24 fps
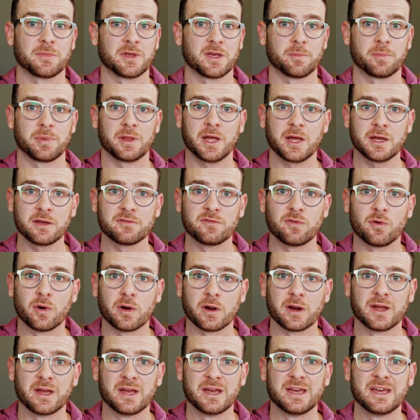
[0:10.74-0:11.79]
to be applying
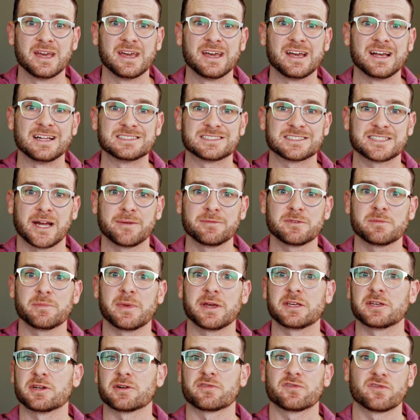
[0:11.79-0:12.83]
for, it's time to
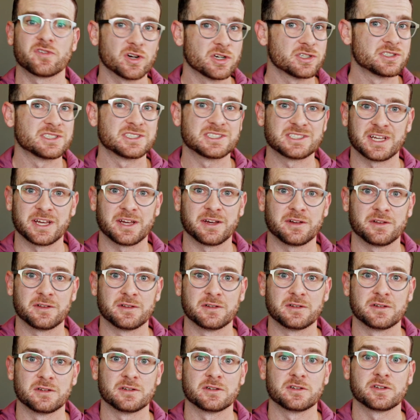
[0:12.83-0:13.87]
make your first sale
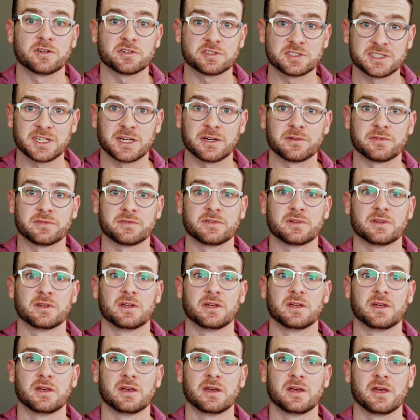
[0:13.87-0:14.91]
yourself.
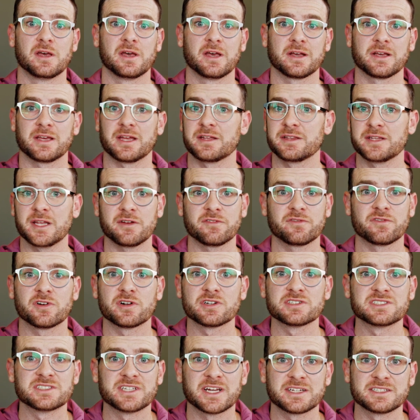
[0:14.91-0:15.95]
Getting that
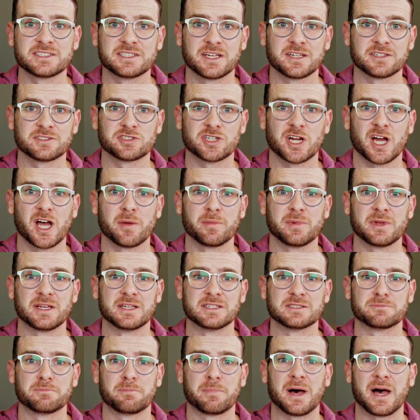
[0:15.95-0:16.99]
first tech sales job
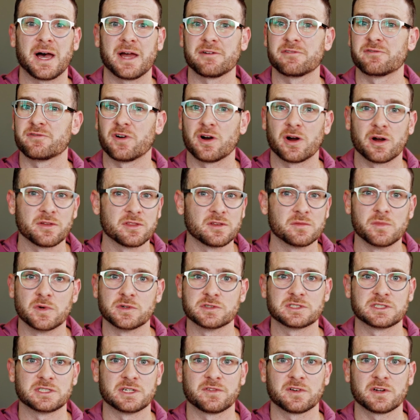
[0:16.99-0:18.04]
is by far the
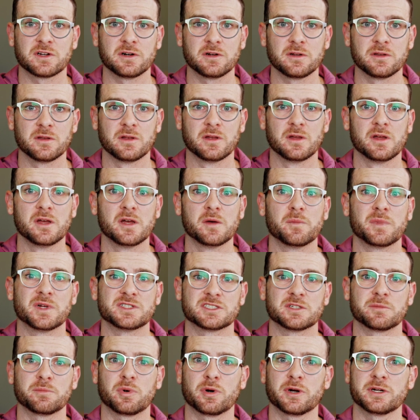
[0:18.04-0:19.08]
most difficult, but
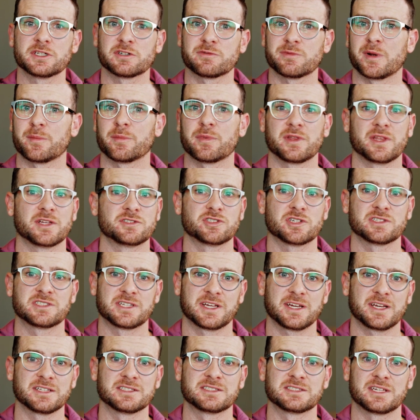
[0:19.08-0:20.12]
it's important to remember that just
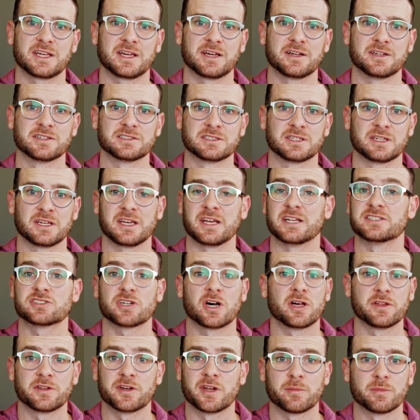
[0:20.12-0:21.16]
like in sales, it's
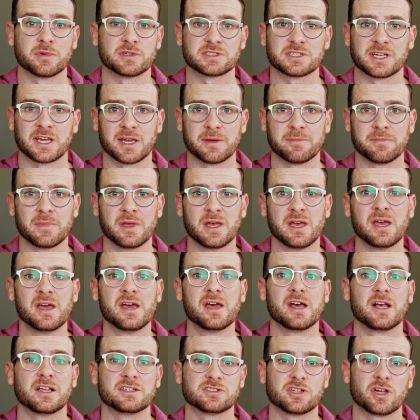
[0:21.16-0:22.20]
all a numbers game.
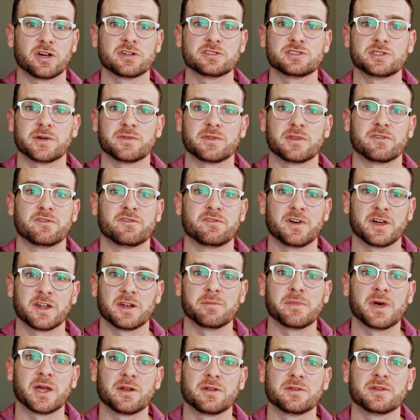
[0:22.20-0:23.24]
As long as you have the
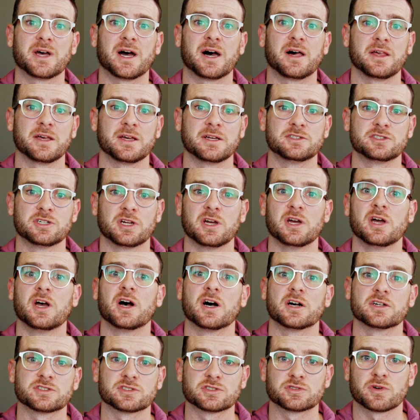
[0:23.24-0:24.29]
fundamental knowledge,
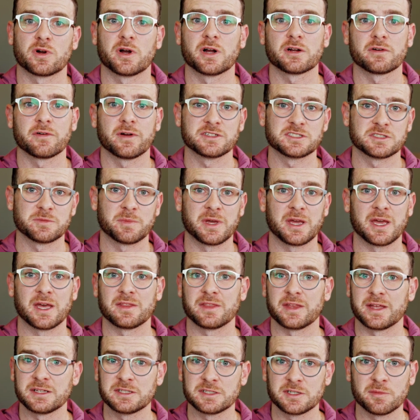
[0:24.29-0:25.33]
a strong resume
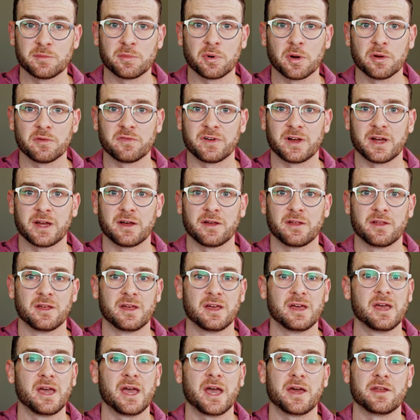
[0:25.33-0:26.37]
and LinkedIn
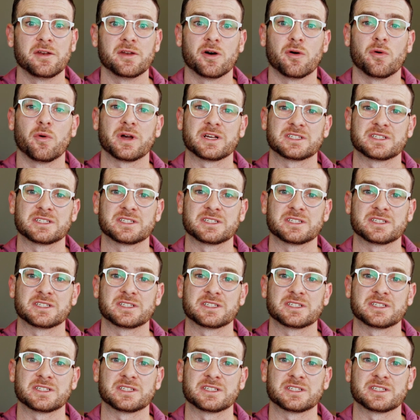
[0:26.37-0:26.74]
profile, and know